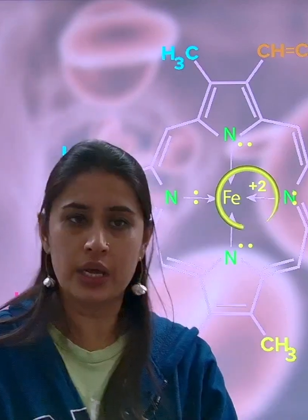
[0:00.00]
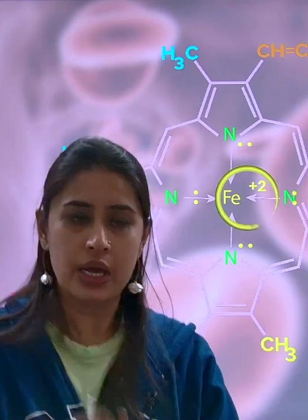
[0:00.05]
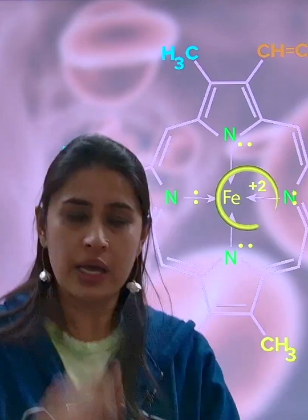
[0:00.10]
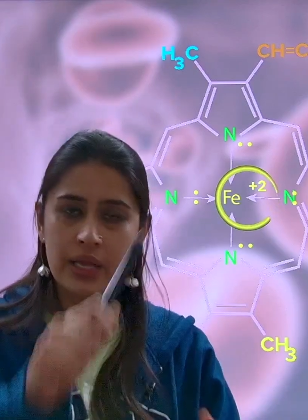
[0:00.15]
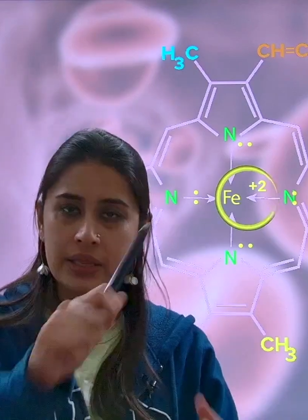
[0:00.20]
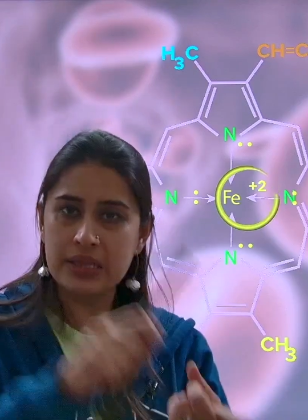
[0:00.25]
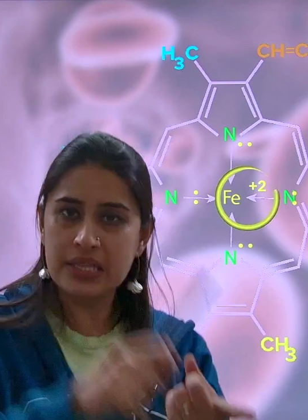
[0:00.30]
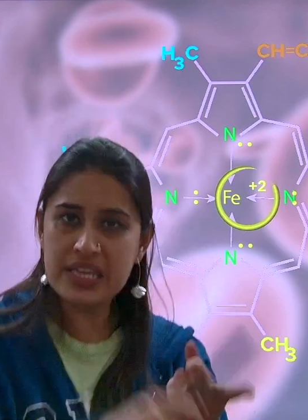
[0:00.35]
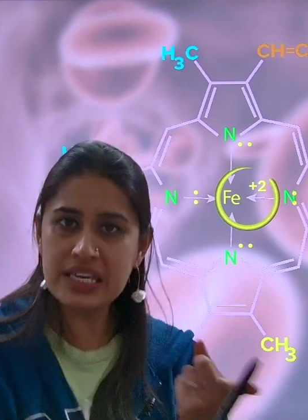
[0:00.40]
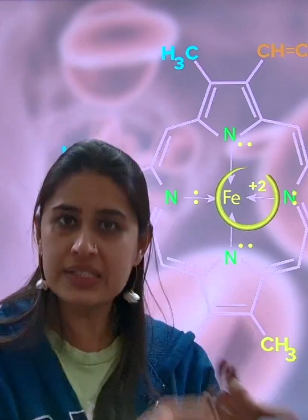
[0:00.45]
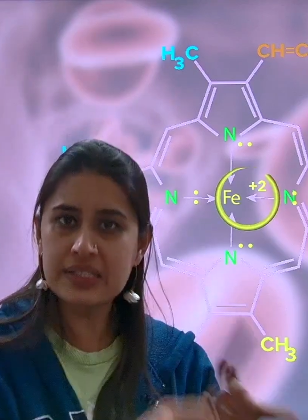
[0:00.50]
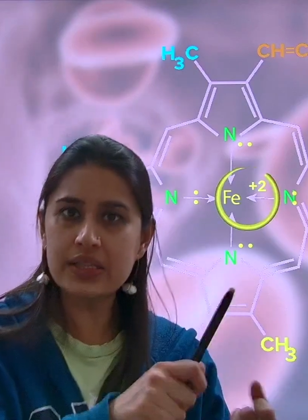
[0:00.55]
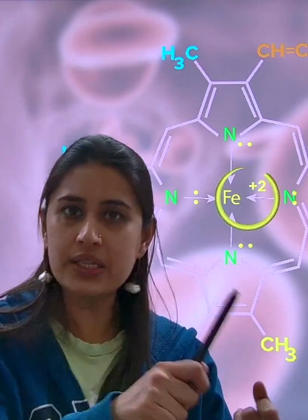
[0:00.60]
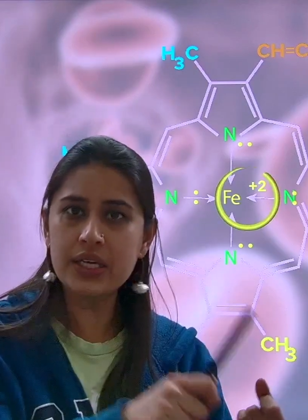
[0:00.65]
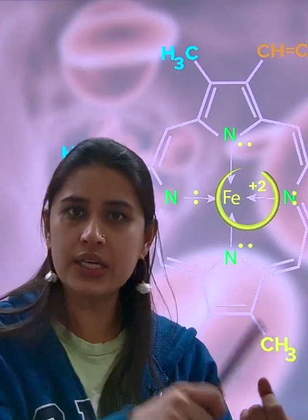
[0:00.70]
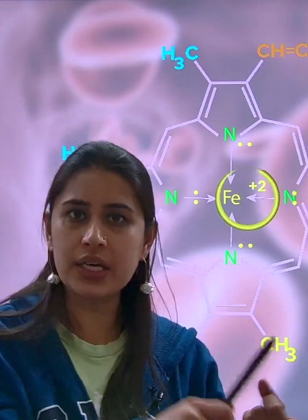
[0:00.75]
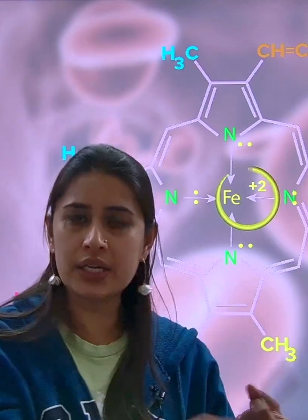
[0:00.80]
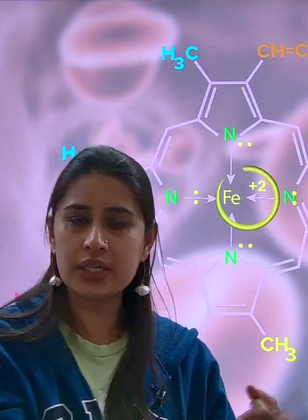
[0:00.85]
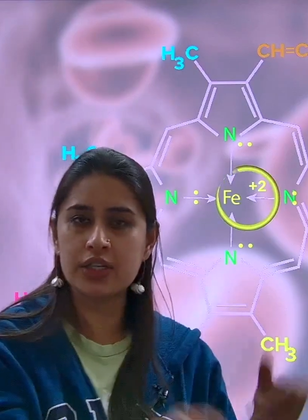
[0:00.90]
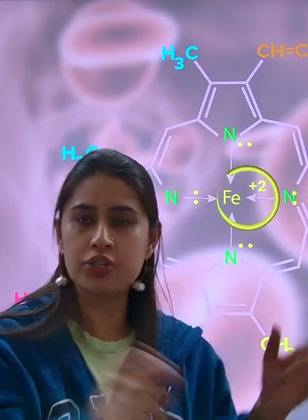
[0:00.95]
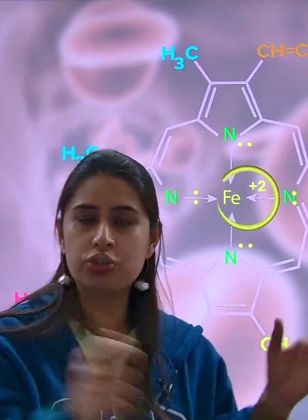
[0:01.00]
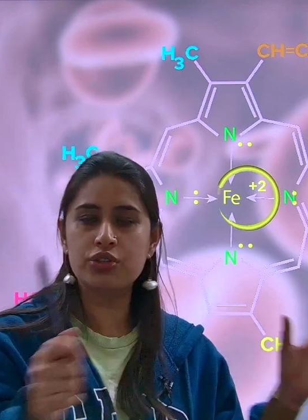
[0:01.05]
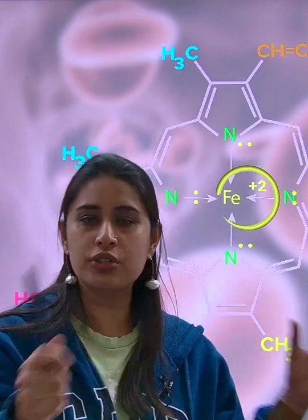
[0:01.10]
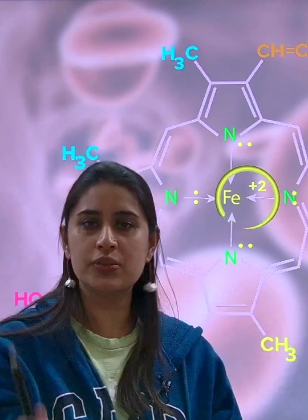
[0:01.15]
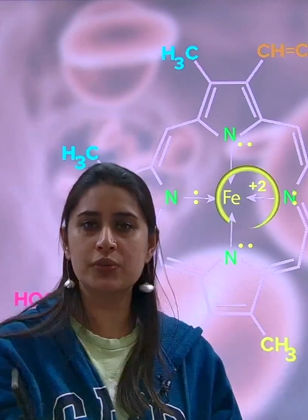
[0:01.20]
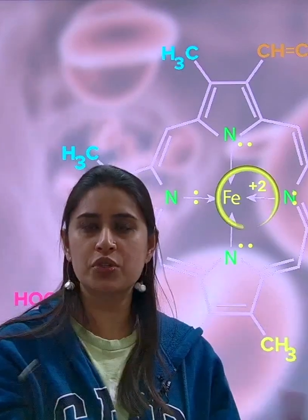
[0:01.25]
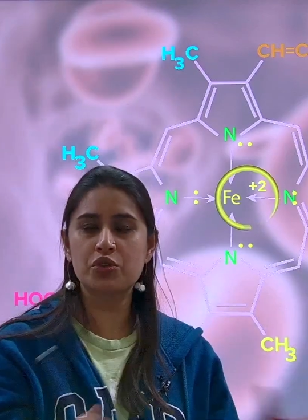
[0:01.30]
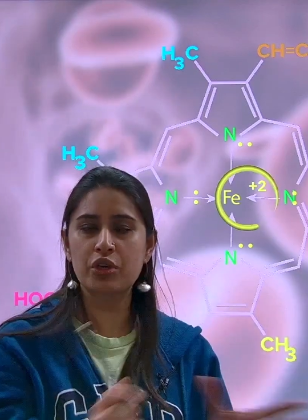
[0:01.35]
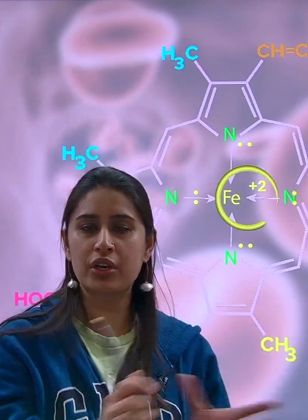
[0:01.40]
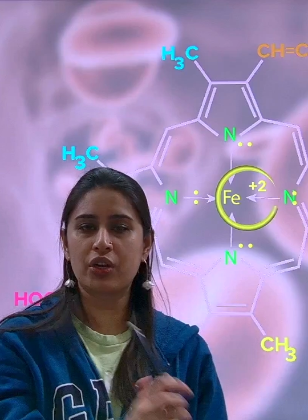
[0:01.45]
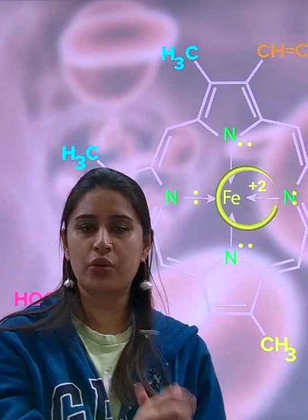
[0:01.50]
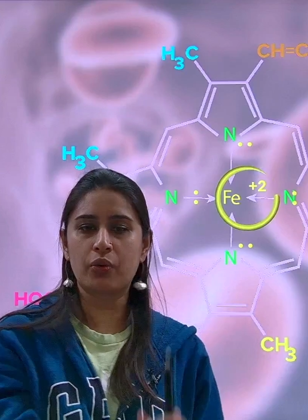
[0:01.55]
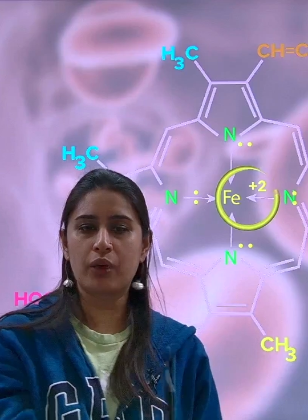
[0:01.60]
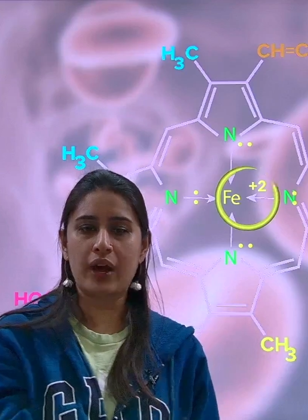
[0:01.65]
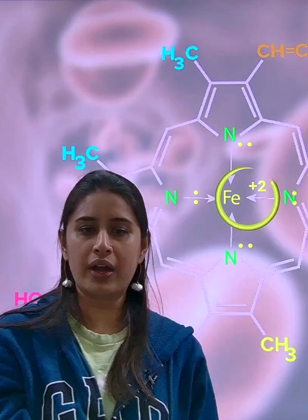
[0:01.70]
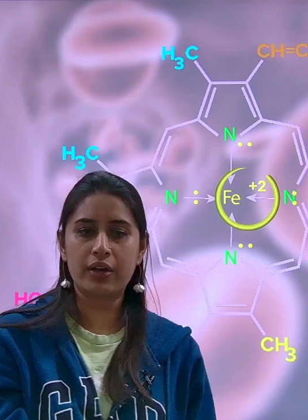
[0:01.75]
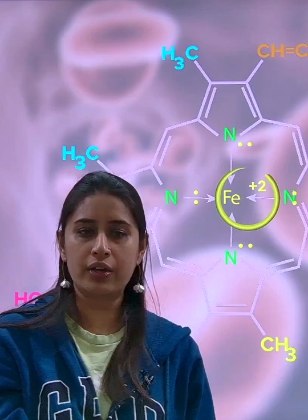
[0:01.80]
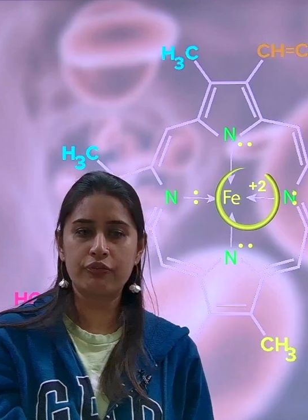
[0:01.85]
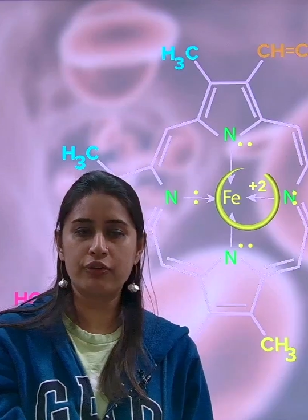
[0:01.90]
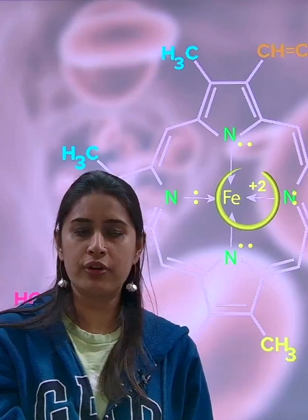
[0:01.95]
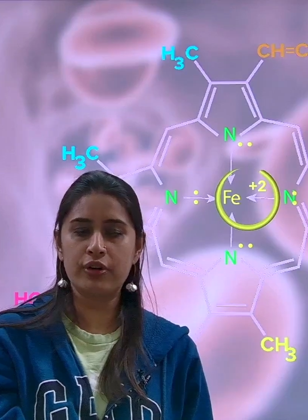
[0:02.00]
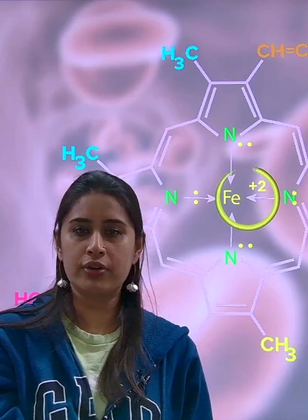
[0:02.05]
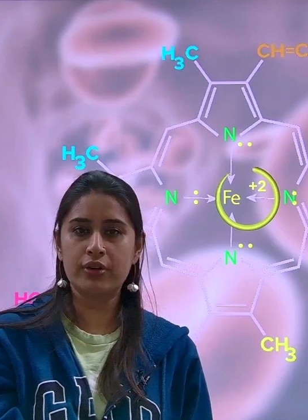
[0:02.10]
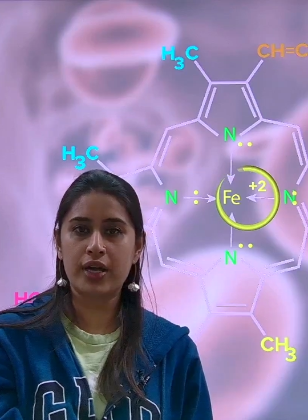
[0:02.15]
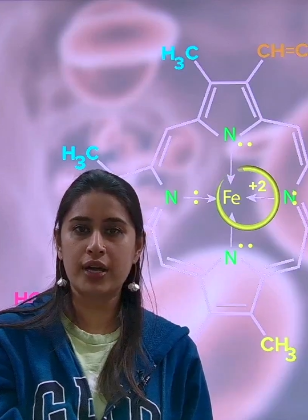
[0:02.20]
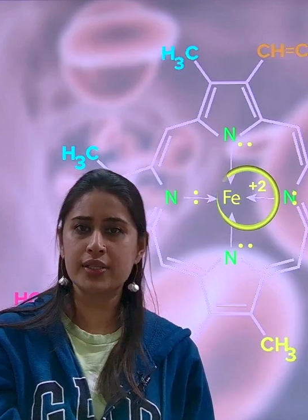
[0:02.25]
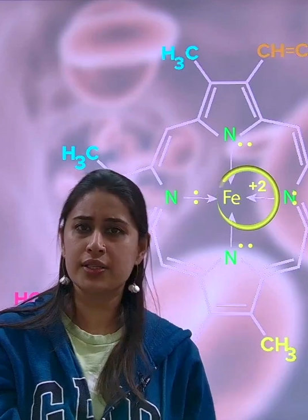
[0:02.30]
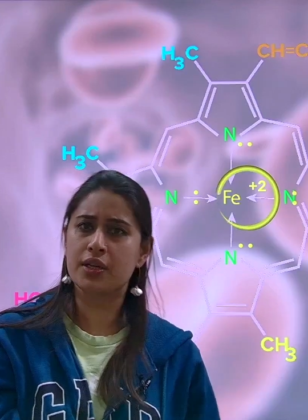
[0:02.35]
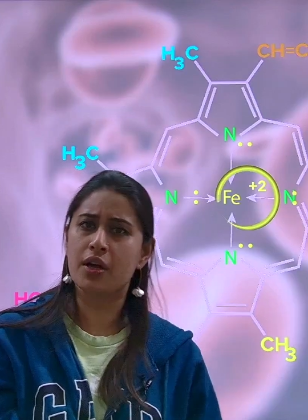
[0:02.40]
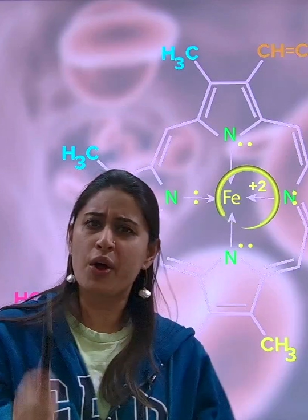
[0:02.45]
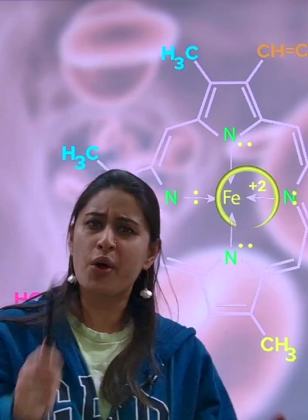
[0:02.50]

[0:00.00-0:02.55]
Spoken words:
These are the conditions which are required for rust.